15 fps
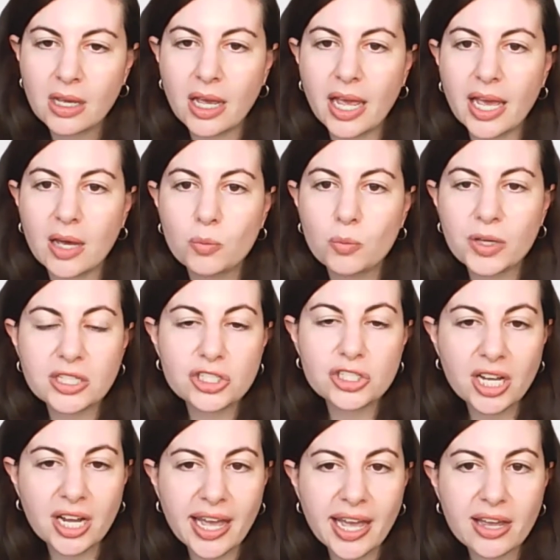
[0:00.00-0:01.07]
And we at
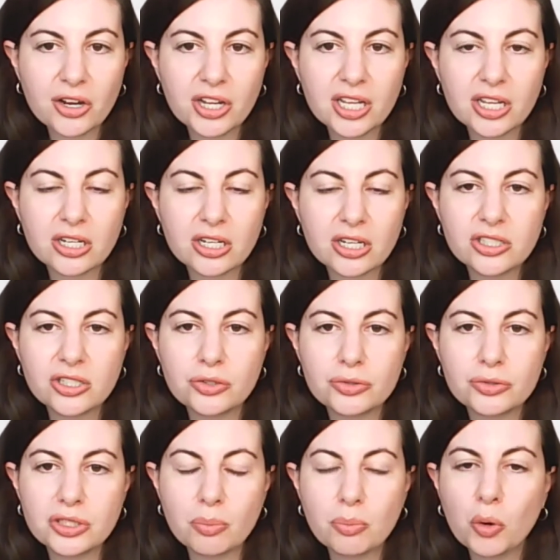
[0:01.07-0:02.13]
GIA are here to
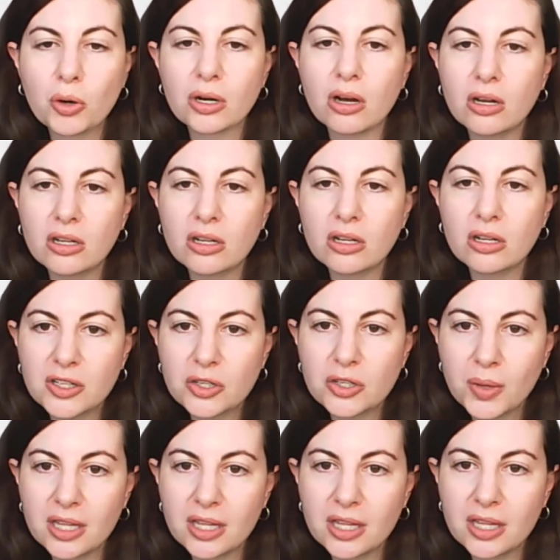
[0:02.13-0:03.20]
support all of you
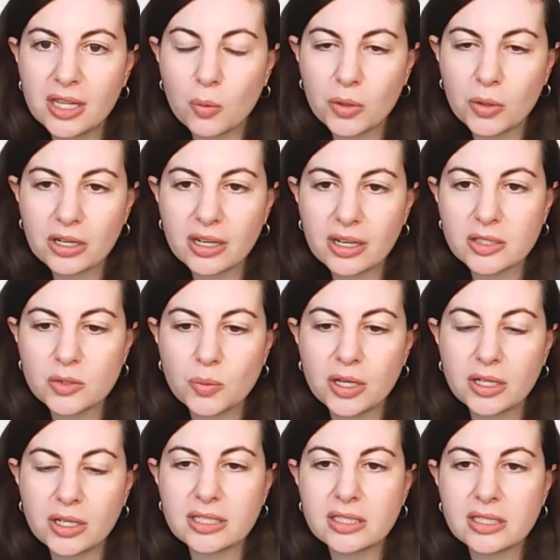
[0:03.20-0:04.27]
in that work, as
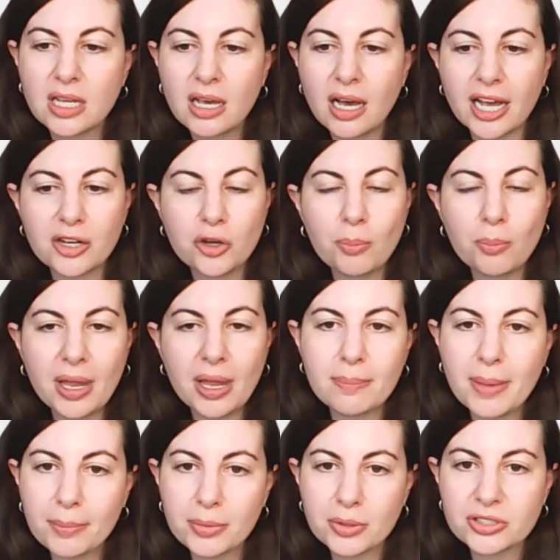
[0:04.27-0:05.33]
well as I know many
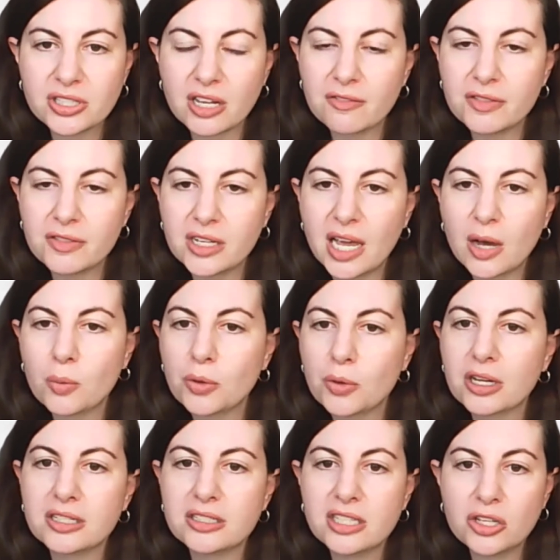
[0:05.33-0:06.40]
members of the network
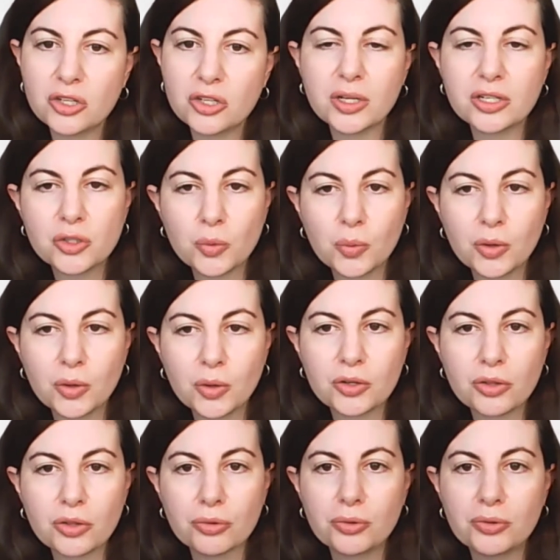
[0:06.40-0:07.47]
continuing to work
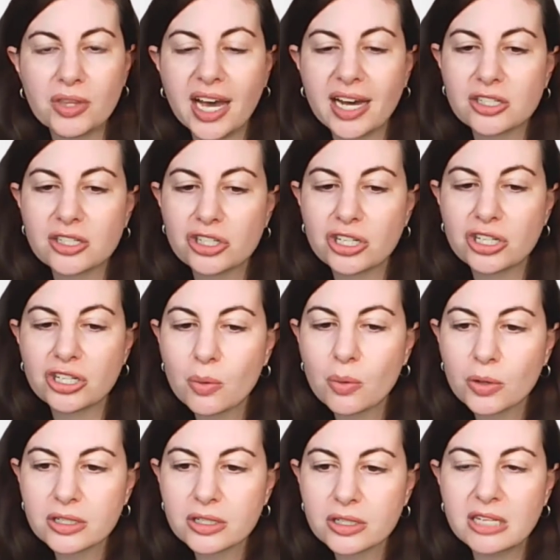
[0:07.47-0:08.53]
through the Action
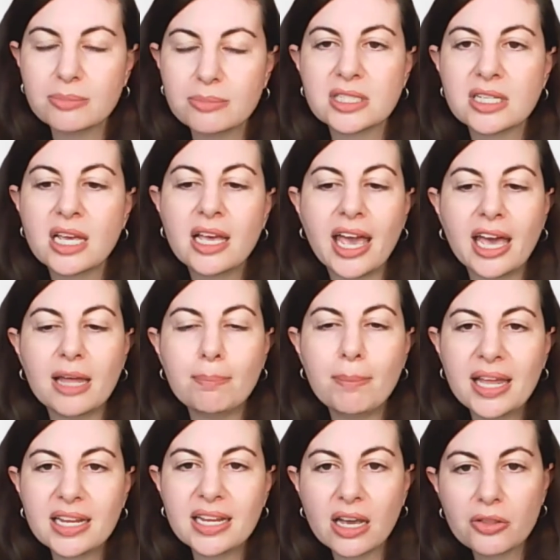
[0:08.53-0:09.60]
Network teams and
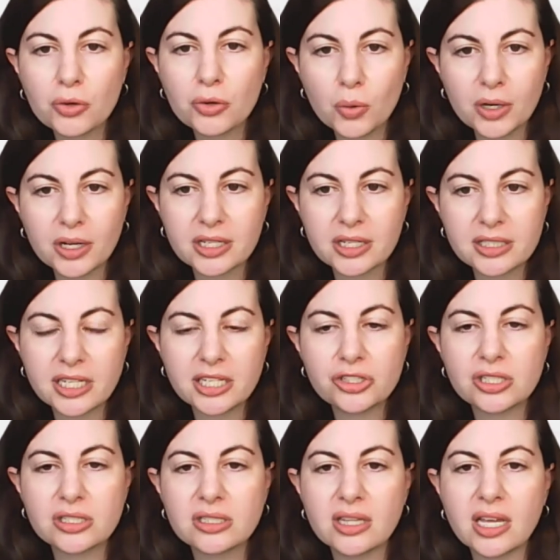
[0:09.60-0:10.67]
many other
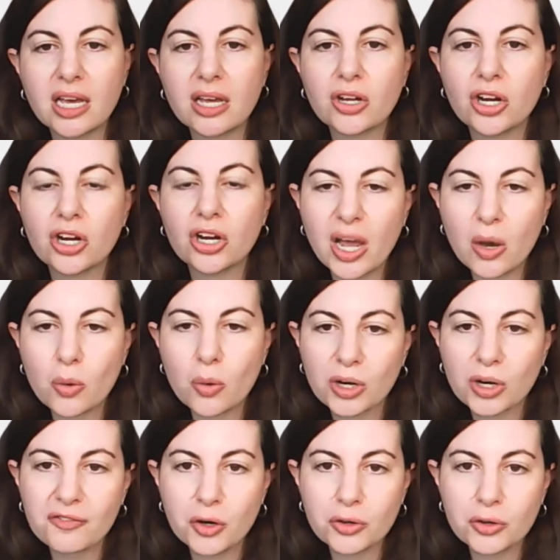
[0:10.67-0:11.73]
organizations that are network
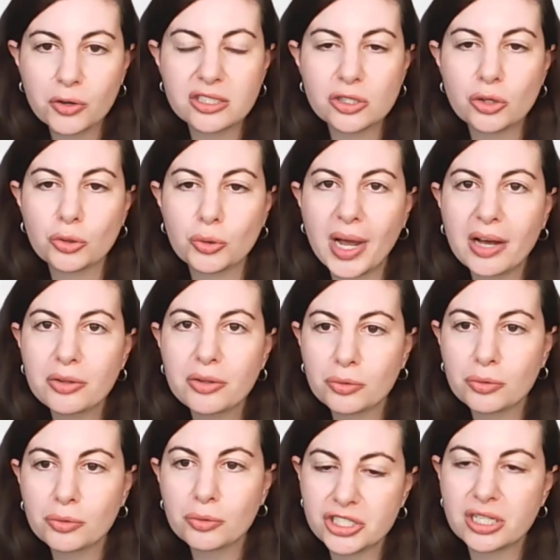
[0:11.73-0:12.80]
focused throughout the
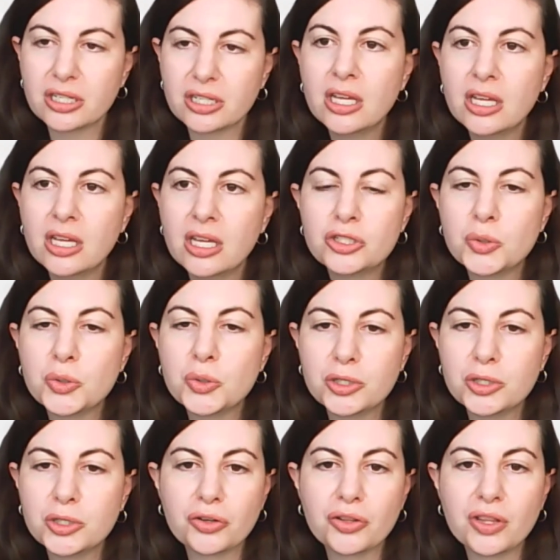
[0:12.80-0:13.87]
region to
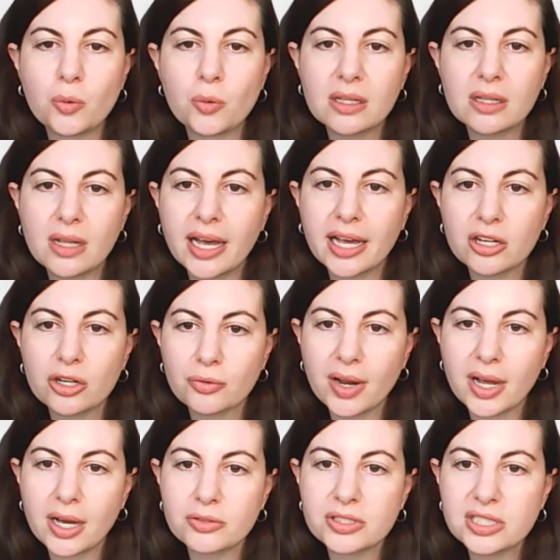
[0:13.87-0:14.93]
ensure that we align
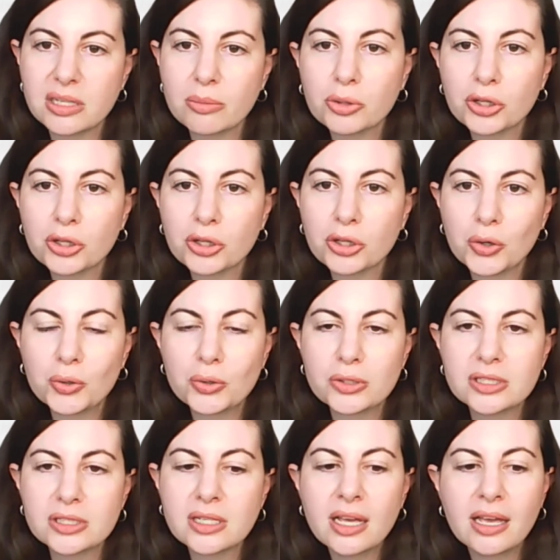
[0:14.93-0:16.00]
around similar
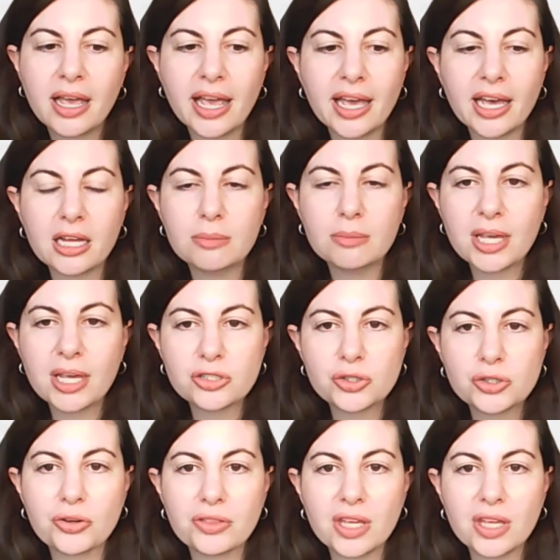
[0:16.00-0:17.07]
goals and make
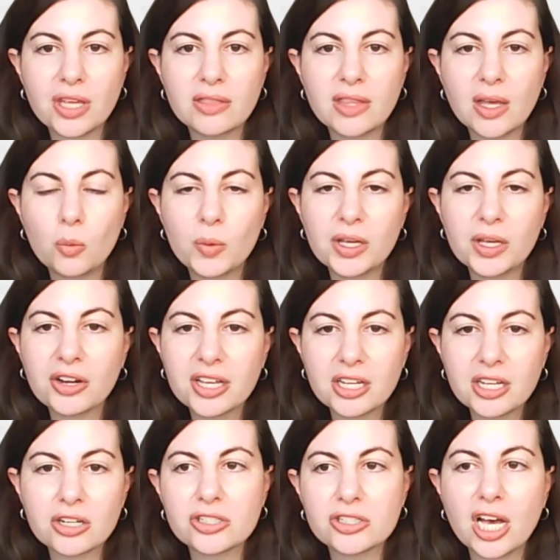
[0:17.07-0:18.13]
sure that, that we are
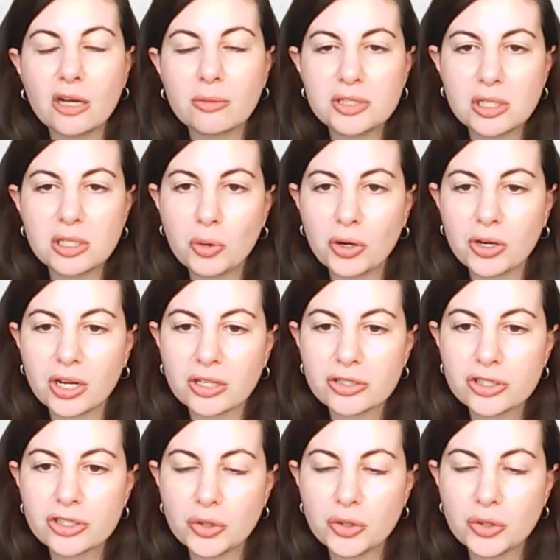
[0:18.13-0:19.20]
here to help support our
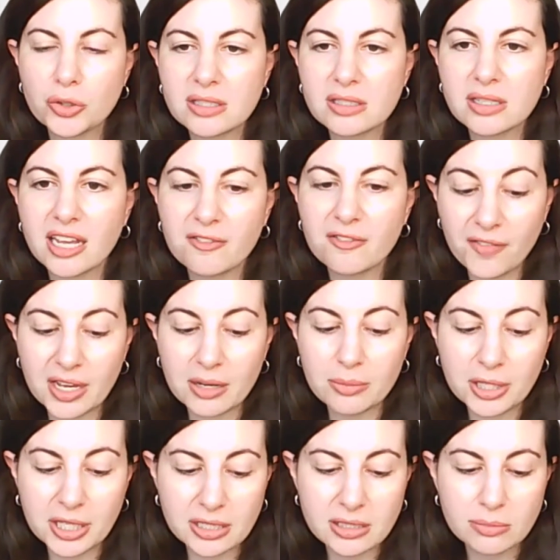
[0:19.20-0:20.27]
students and
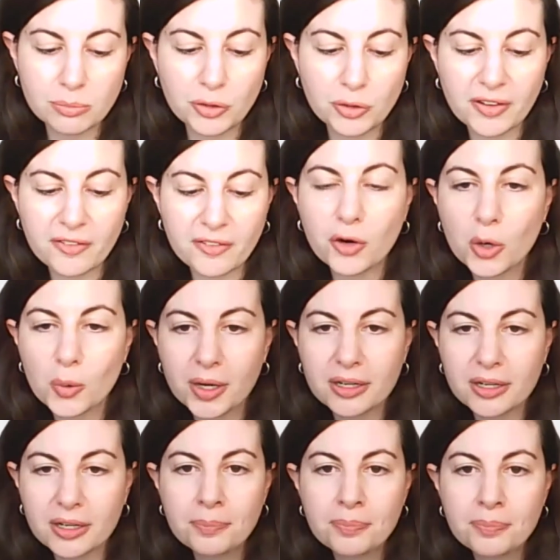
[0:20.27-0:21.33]
families moving
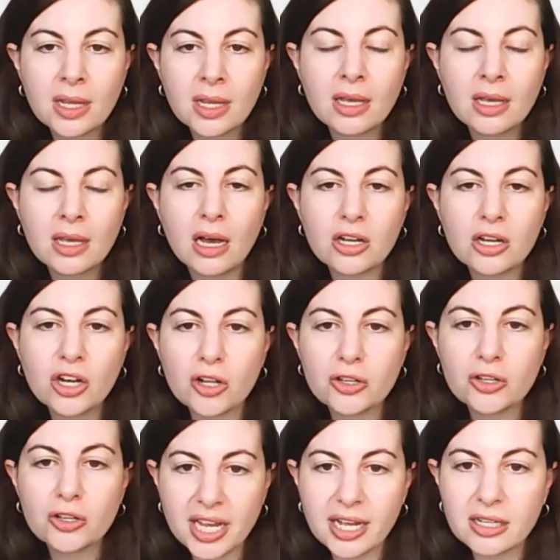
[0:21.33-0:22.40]
forward.
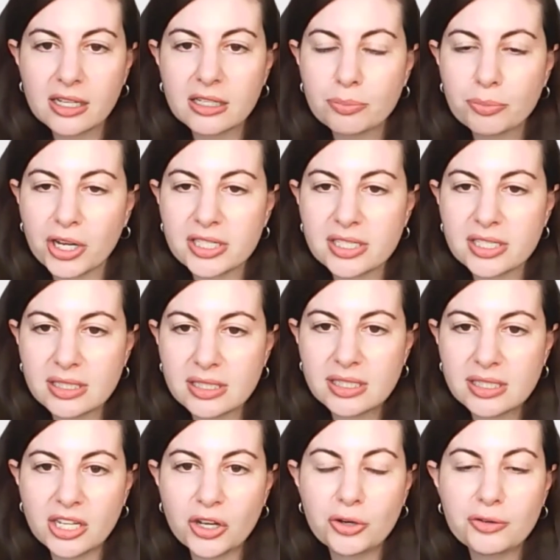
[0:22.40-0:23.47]
Carlos Ayala, the president
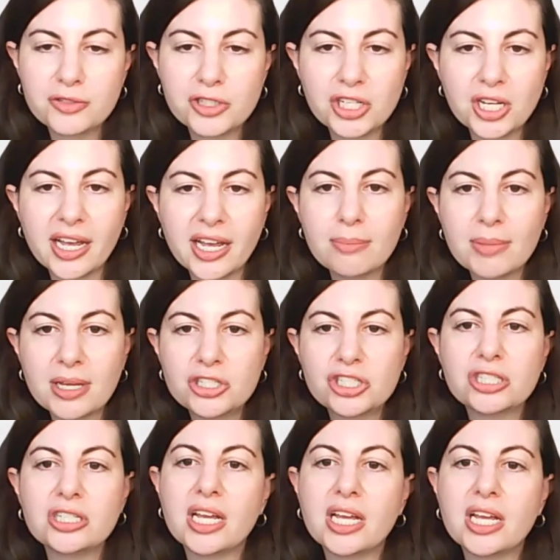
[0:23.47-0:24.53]
and CEO of GIA
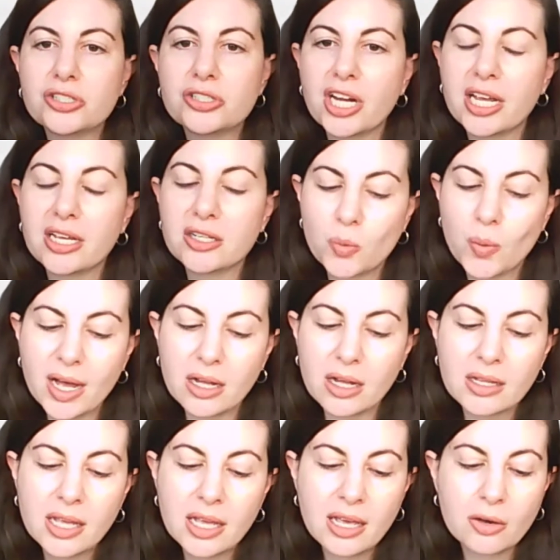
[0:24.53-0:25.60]
mentioned yesterday as
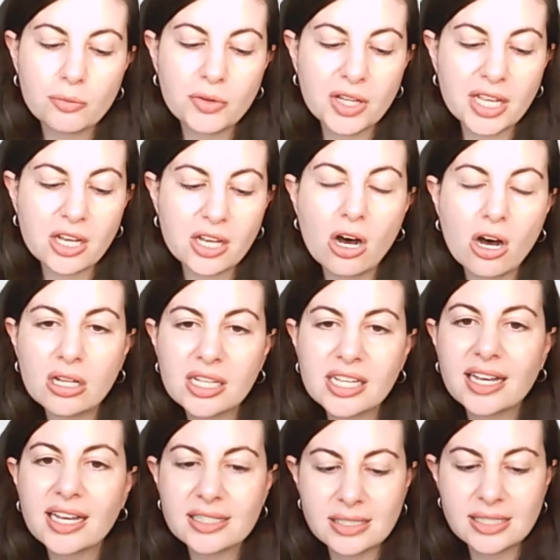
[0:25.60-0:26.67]
well, really calling
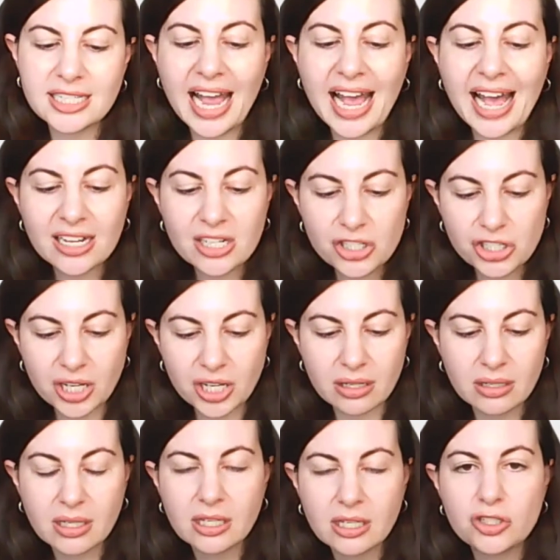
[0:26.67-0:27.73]
us to action
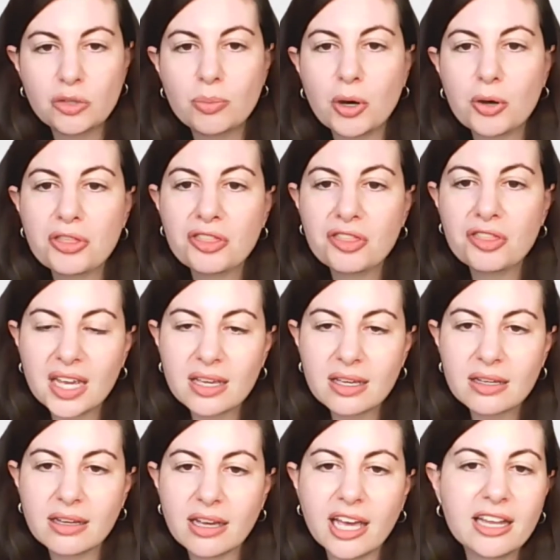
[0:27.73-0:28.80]
to both
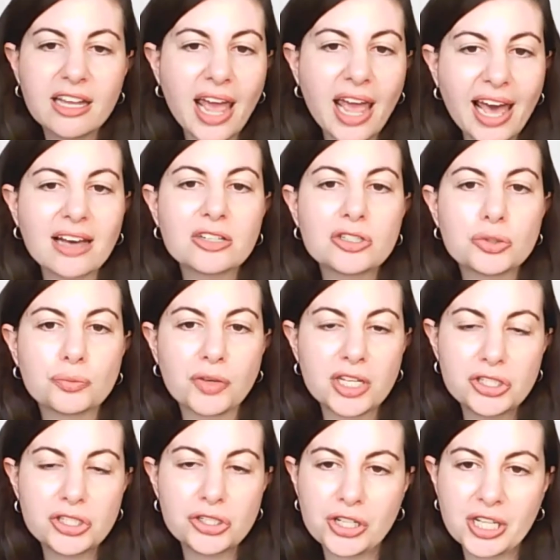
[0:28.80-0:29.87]
think and act
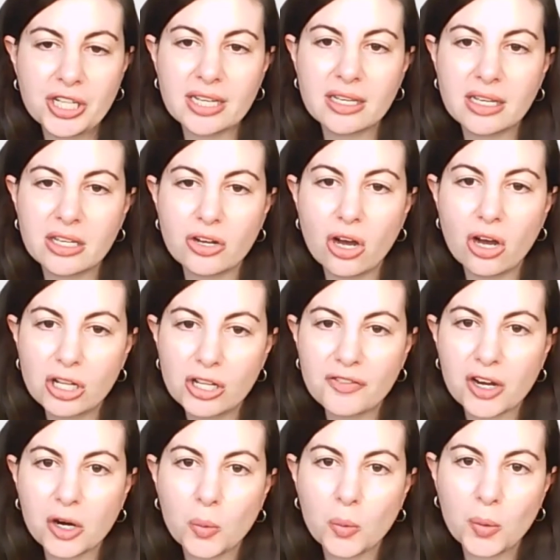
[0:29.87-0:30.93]
regionally in all of
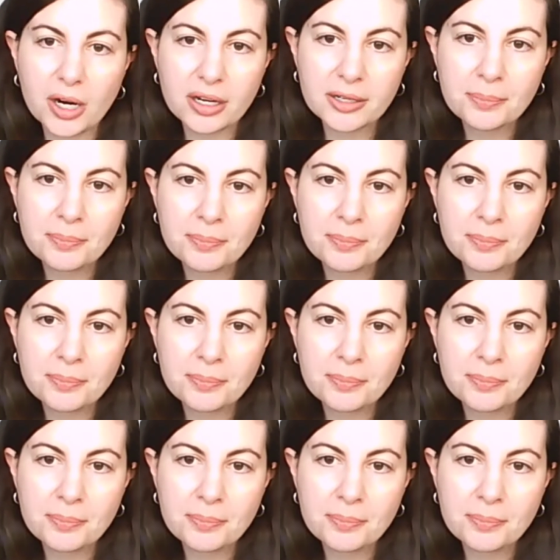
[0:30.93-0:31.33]
our work.